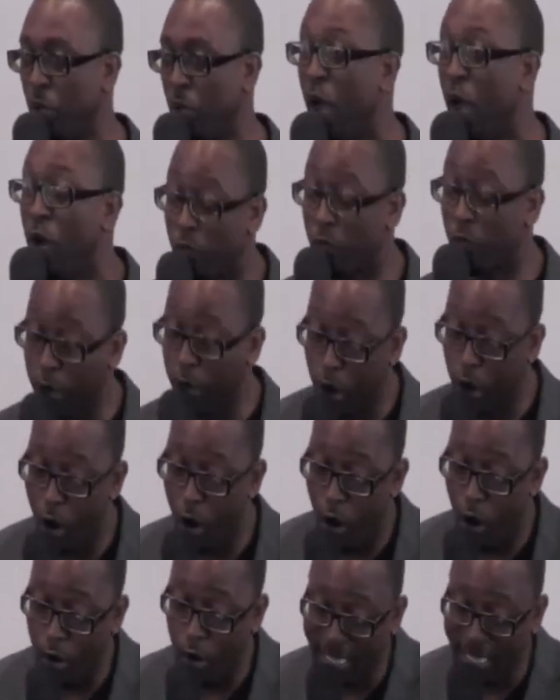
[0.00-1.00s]
recall
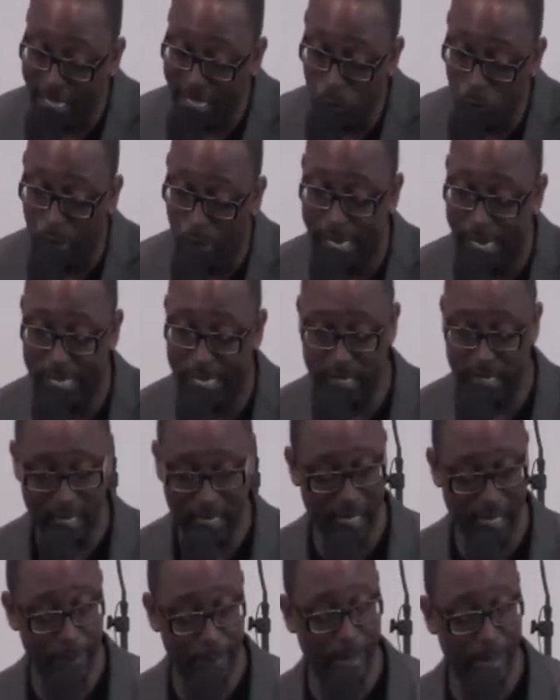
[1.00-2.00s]
he witnessed a
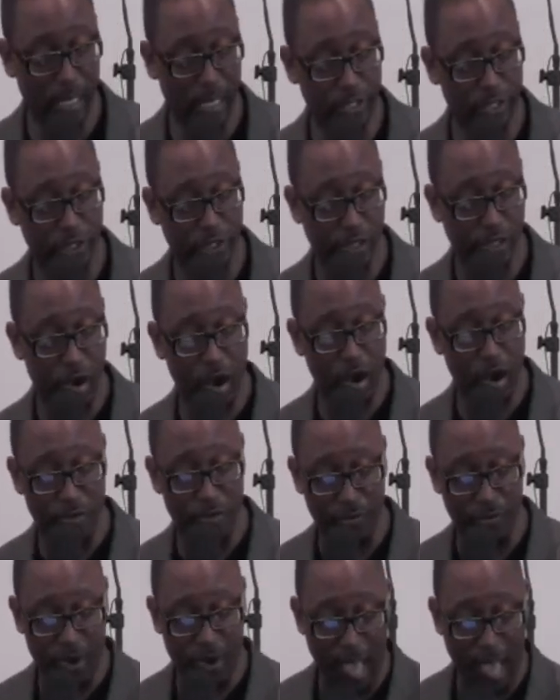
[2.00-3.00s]
limitless jar of
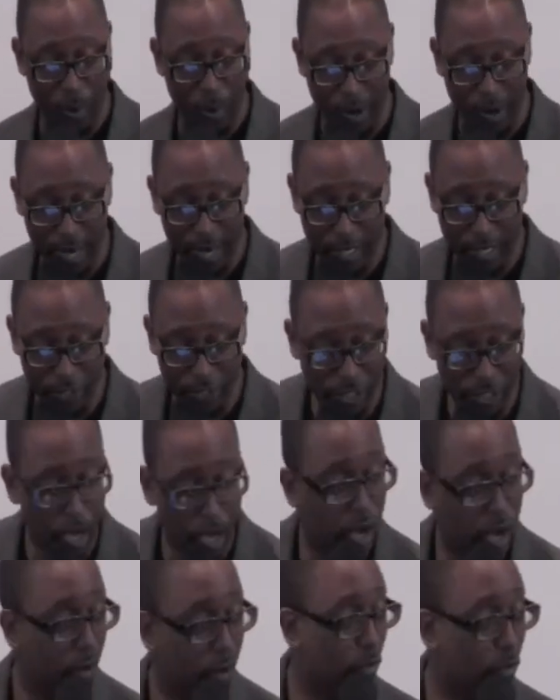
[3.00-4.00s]
flour and a jug
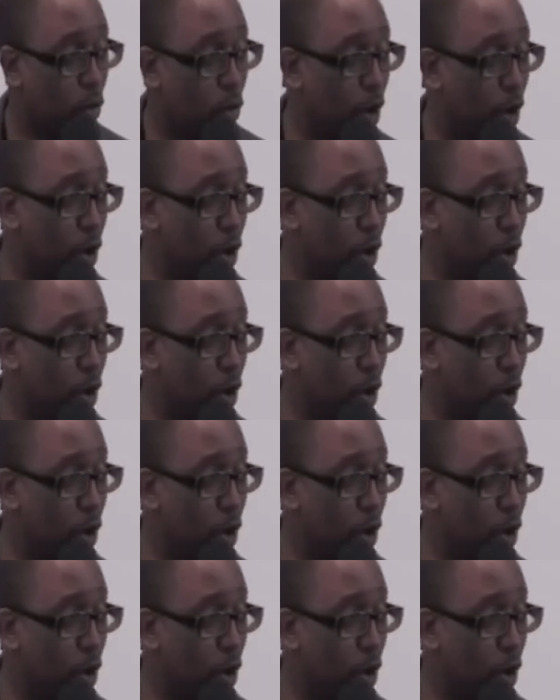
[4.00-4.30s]
of oil